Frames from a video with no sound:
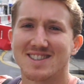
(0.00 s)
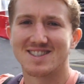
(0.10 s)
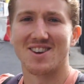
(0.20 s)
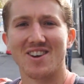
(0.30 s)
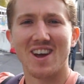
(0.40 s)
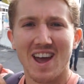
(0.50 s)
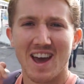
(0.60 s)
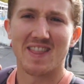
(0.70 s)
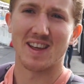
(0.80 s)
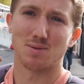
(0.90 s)
So
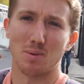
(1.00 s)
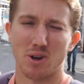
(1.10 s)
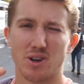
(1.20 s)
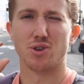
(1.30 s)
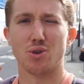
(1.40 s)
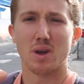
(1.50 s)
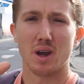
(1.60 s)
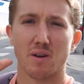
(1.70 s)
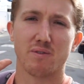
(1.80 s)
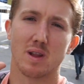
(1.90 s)
that's what I'm gonna do. I'm
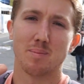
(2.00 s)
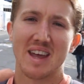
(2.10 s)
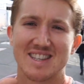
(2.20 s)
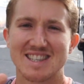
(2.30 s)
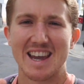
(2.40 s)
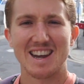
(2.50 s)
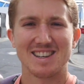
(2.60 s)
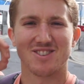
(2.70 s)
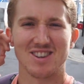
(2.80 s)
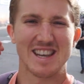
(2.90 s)
gonna flip that
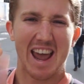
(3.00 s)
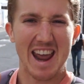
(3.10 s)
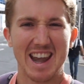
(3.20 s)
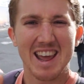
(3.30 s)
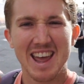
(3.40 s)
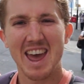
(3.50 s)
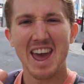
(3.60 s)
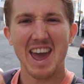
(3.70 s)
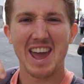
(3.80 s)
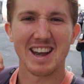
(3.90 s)
scaredness on its head
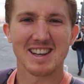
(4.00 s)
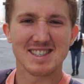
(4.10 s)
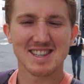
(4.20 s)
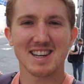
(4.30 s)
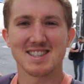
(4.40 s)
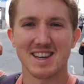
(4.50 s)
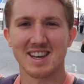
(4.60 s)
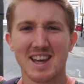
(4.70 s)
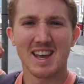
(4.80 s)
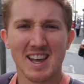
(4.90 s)
and start to
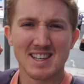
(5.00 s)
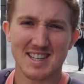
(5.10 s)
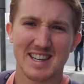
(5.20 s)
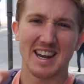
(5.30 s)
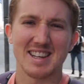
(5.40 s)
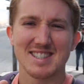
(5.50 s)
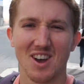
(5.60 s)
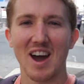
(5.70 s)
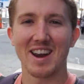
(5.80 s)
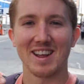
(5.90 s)
start to get
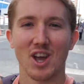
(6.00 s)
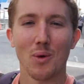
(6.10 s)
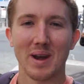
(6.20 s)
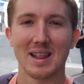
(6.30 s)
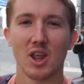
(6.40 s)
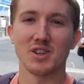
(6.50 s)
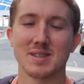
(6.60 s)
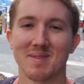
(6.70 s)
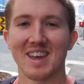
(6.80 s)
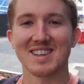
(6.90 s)
excited and go in and learn
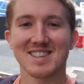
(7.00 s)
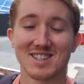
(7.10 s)
some things.